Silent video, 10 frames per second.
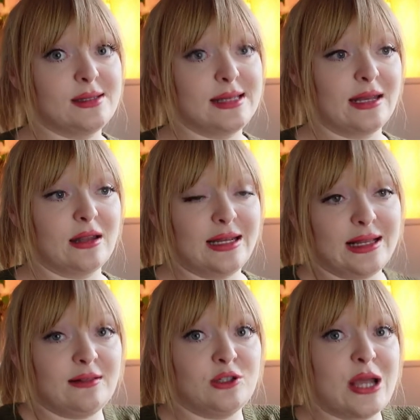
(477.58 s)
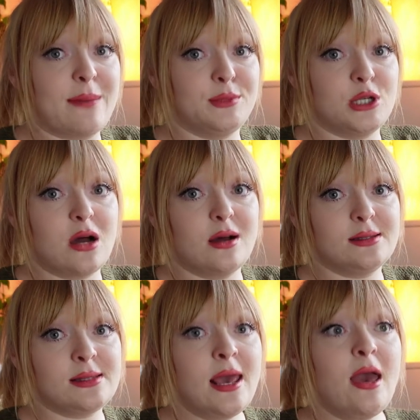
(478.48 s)
in like little jam
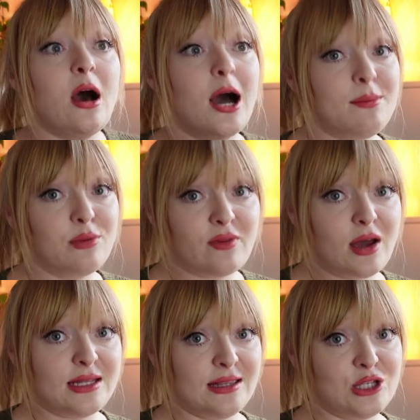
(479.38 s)
jars. I'm providing the